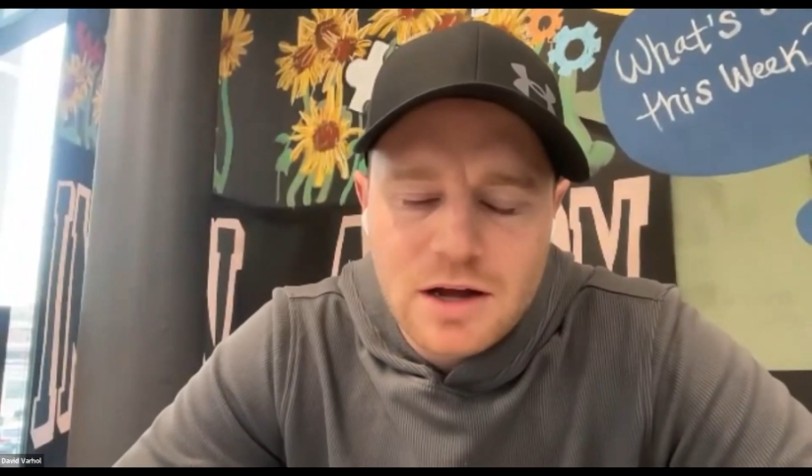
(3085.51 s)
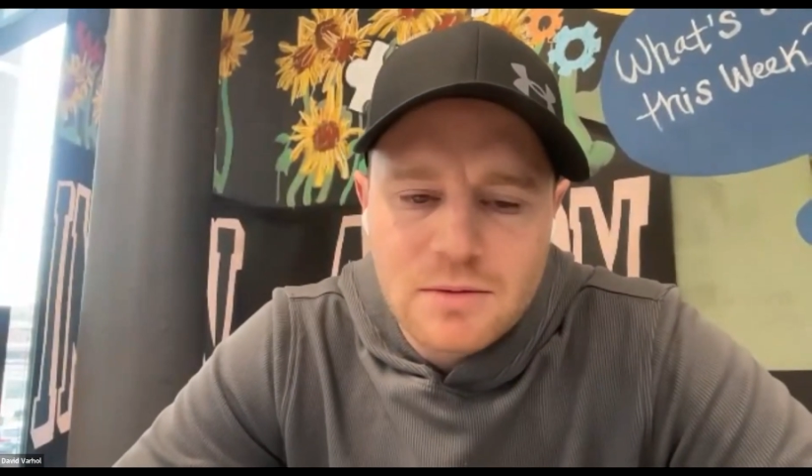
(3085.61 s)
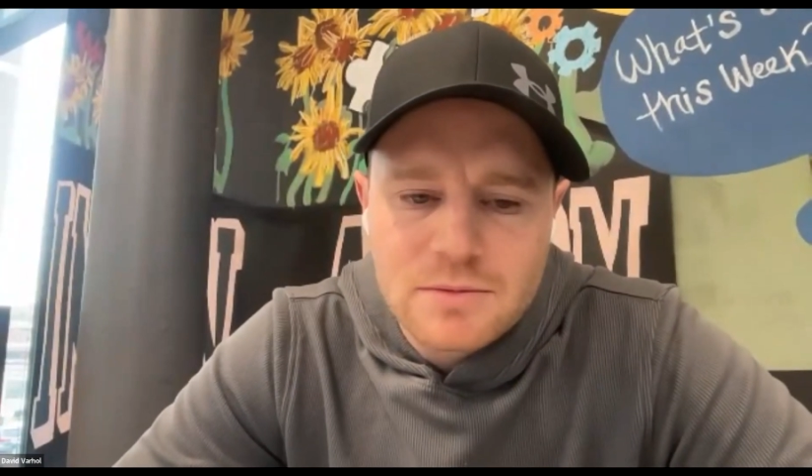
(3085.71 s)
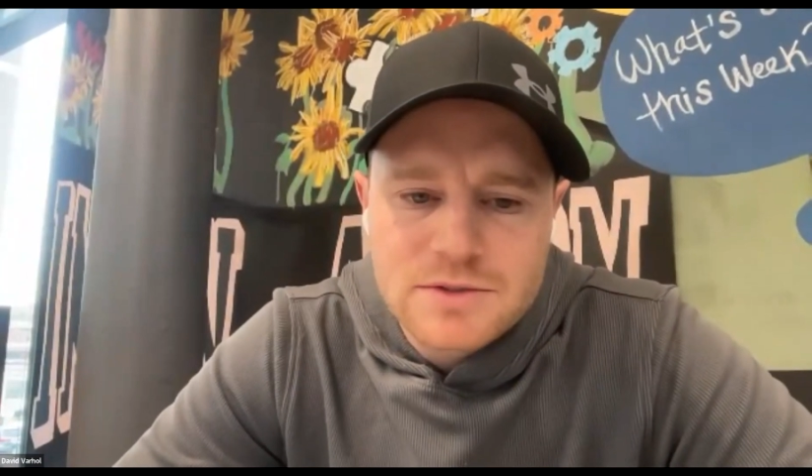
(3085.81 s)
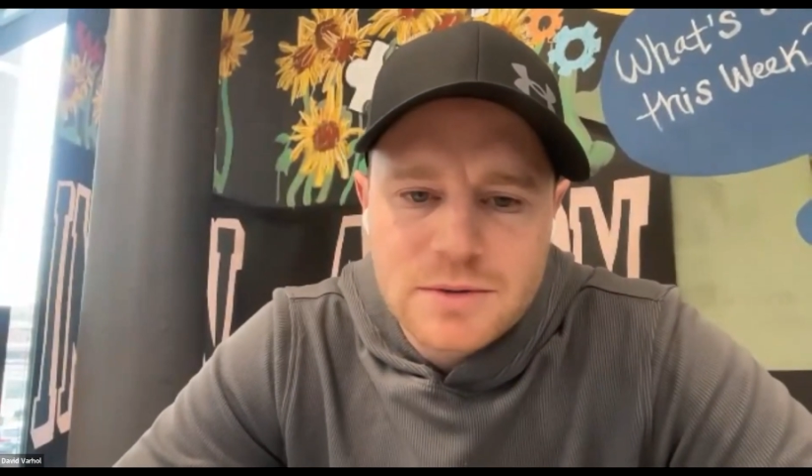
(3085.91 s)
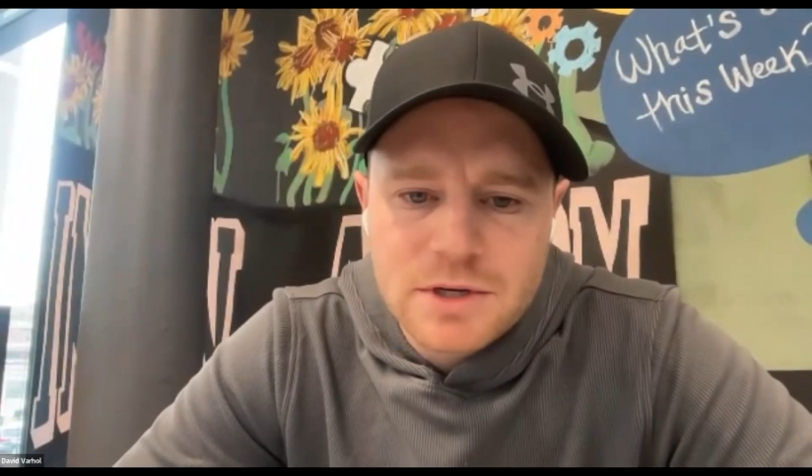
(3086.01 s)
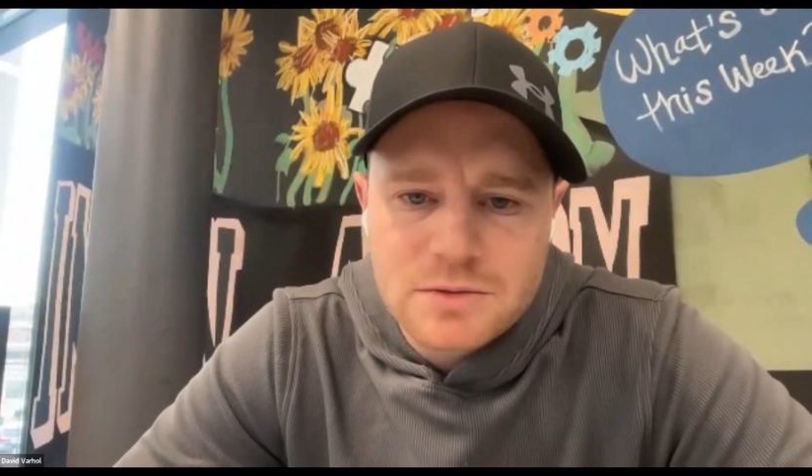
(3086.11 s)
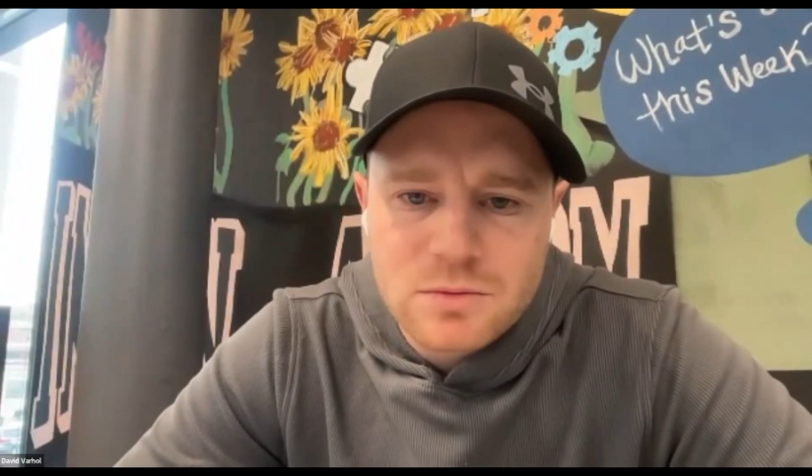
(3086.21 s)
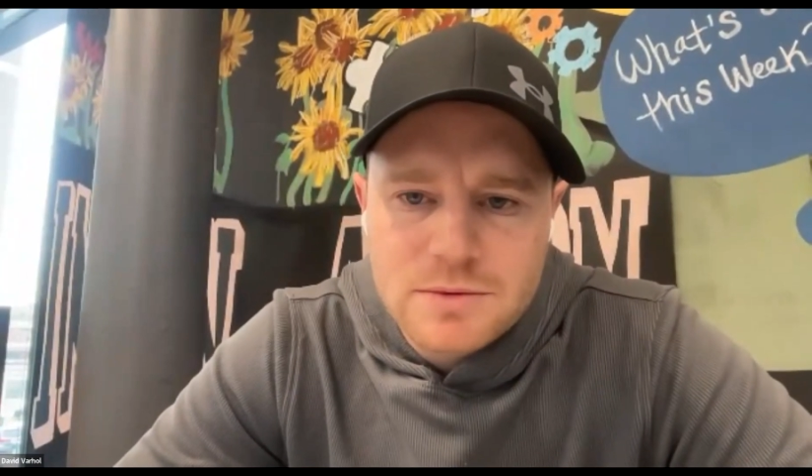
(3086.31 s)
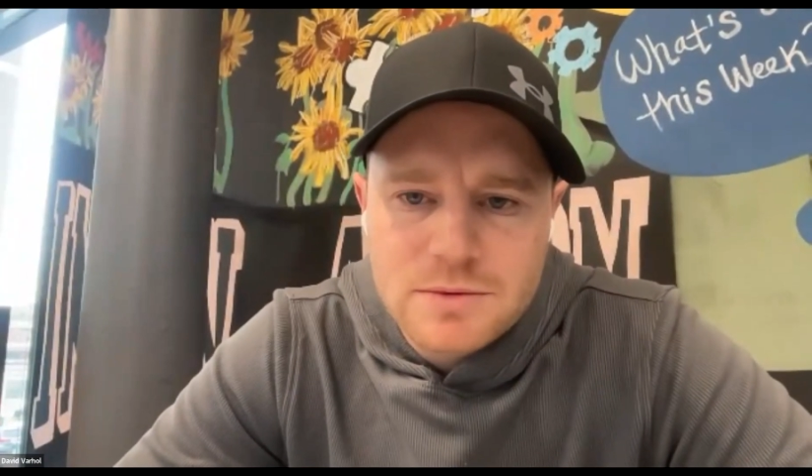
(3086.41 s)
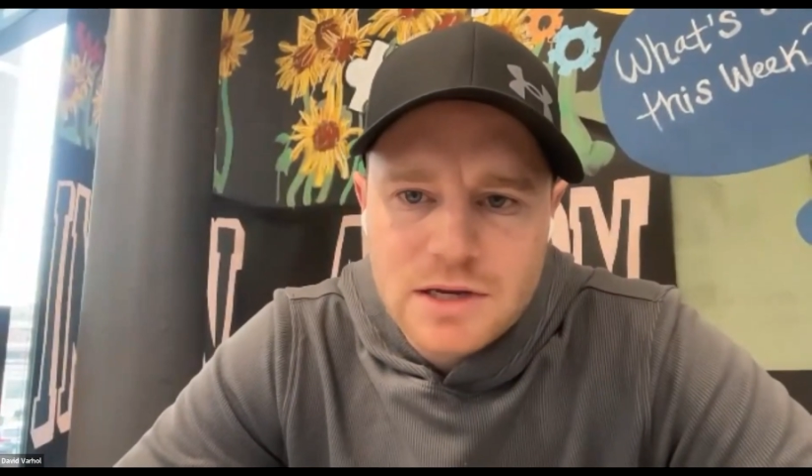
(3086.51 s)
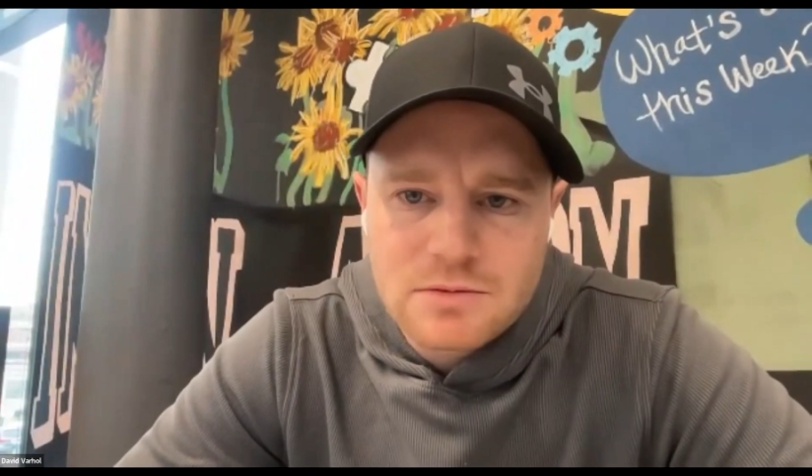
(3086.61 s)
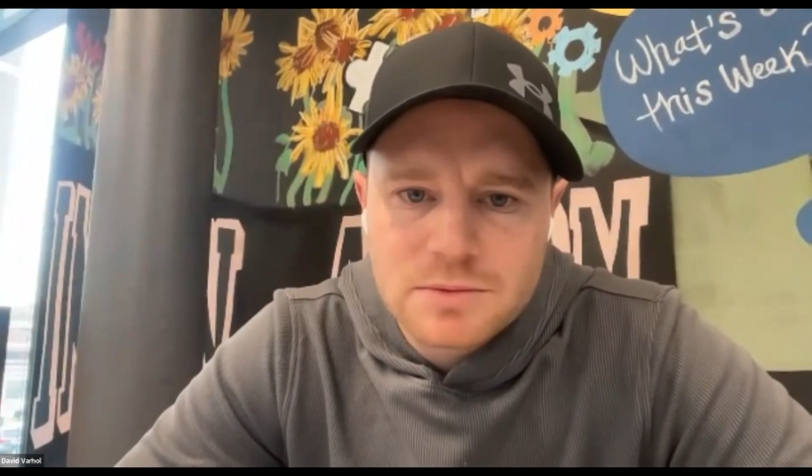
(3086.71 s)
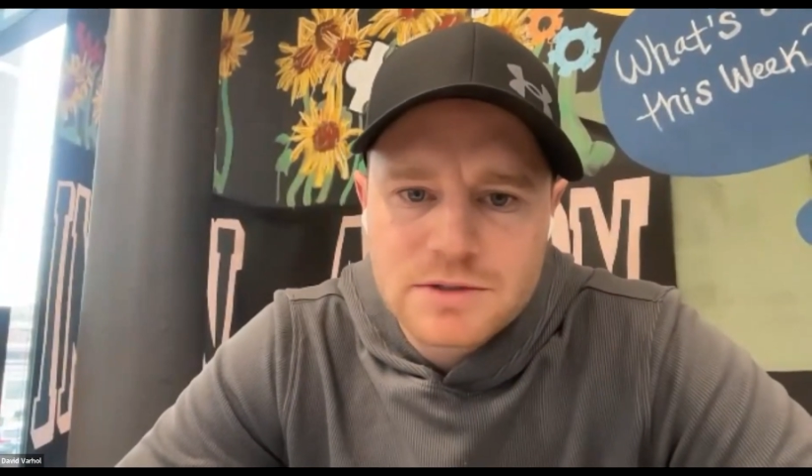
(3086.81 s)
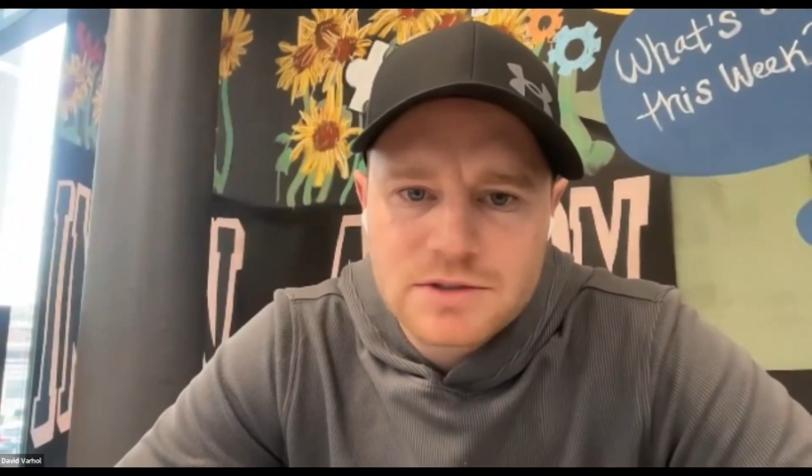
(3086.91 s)
um, somebody's
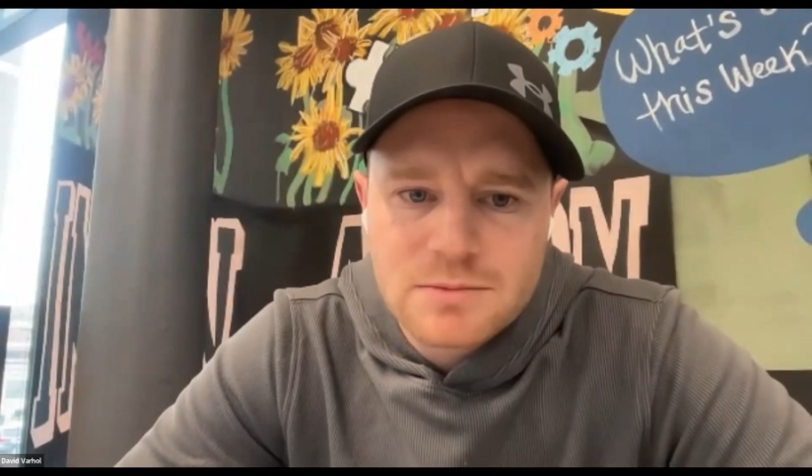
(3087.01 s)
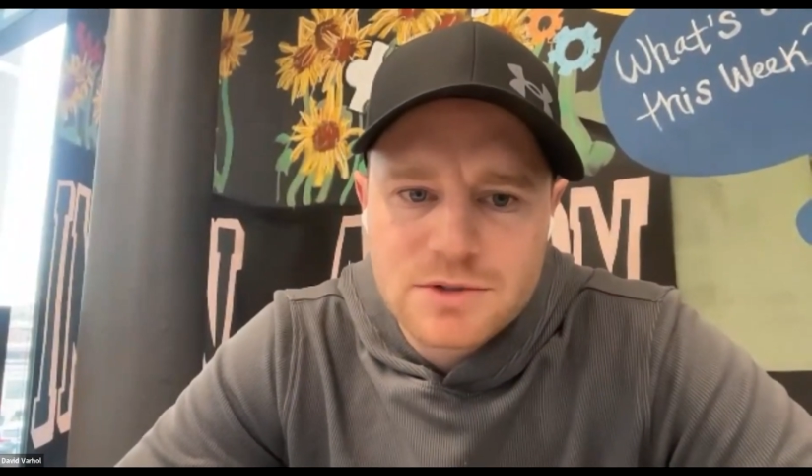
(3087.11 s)
website would